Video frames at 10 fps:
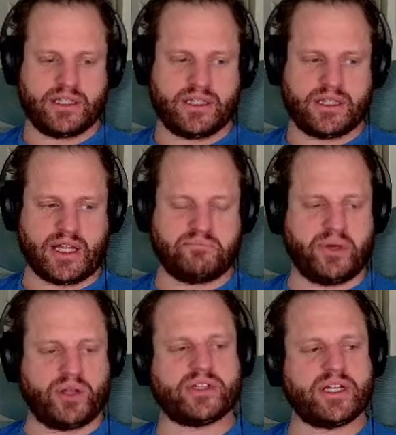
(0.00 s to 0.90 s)
like
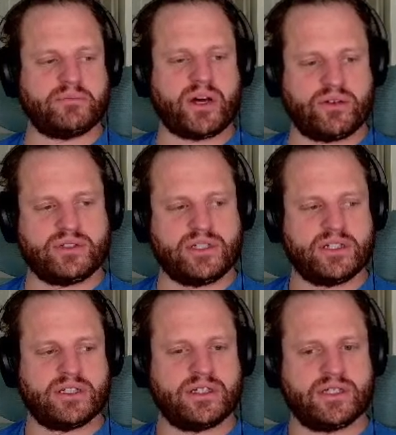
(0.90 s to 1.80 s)
building mode,
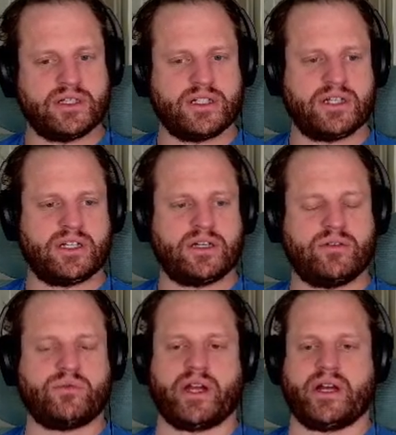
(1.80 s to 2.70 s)

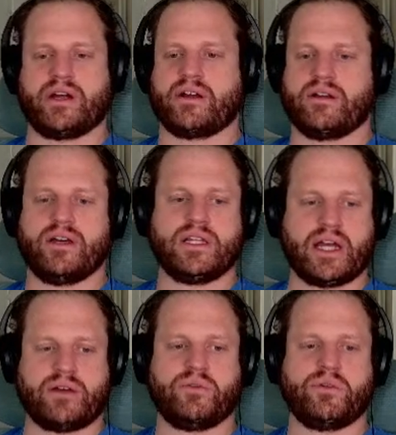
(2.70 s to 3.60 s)
where
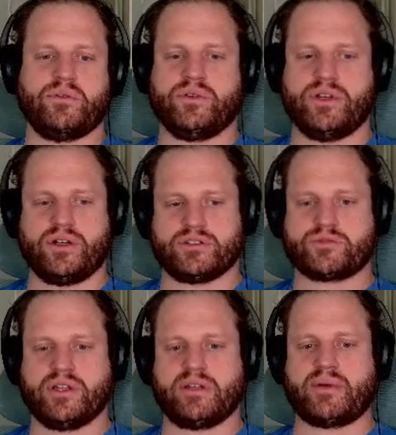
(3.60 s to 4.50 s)
like it's
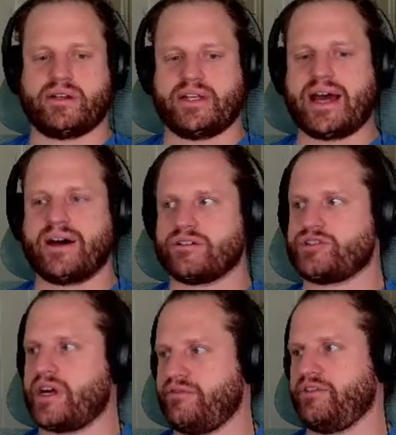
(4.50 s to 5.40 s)
really about now
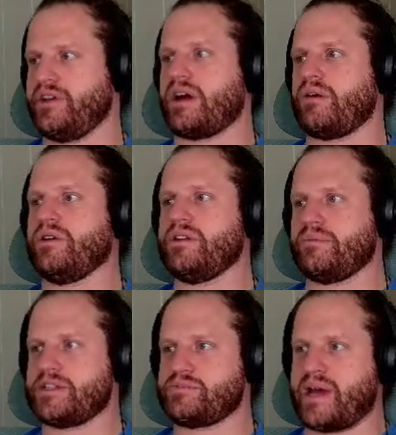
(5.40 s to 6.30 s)
trying to figure out what are the
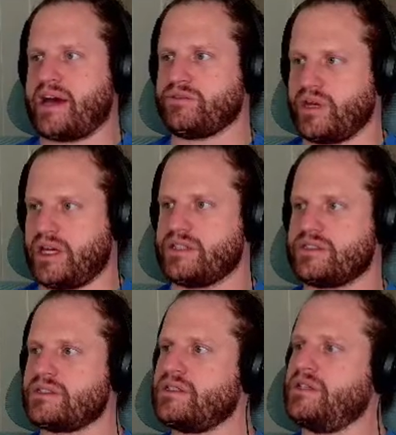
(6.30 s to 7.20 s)
best
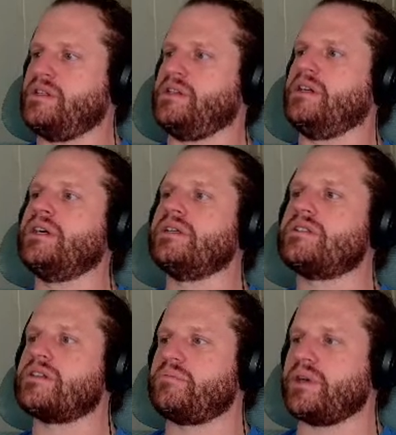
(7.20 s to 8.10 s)
pathways
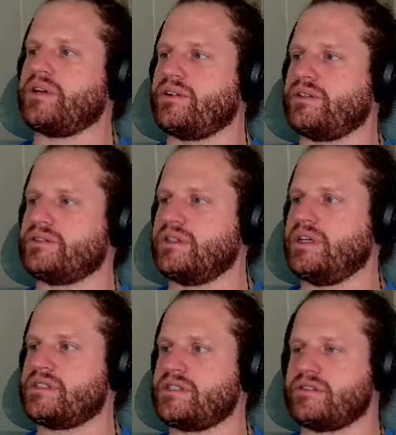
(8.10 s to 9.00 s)
to build
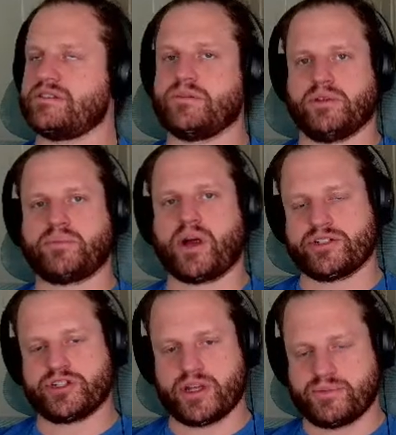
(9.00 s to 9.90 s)

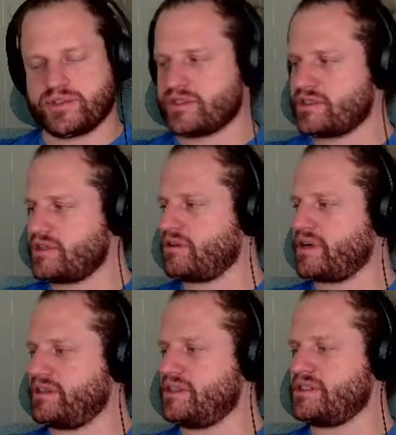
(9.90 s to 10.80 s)
partnerships
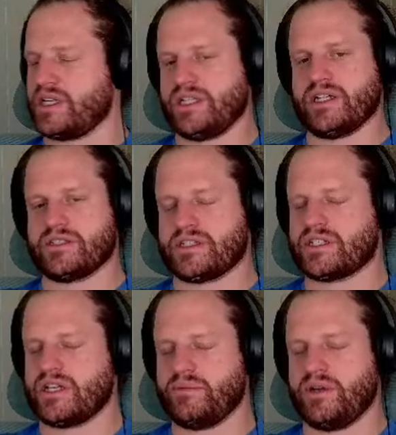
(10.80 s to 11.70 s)
around these ideas. It's
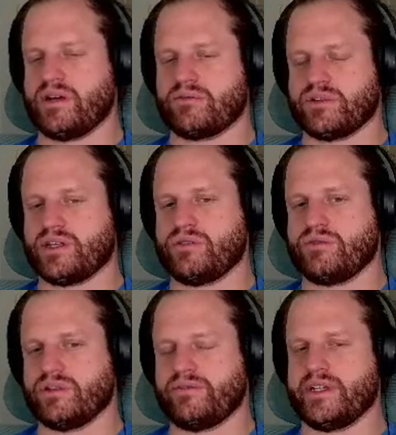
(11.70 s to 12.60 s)
going to be a really
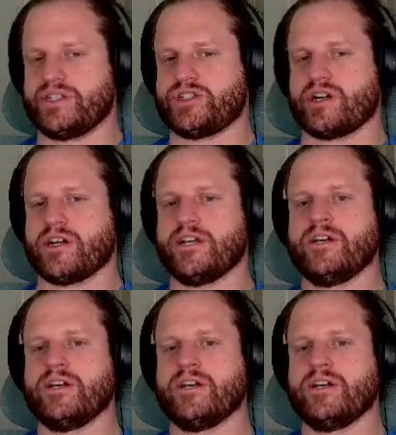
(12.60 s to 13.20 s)
cool adventure.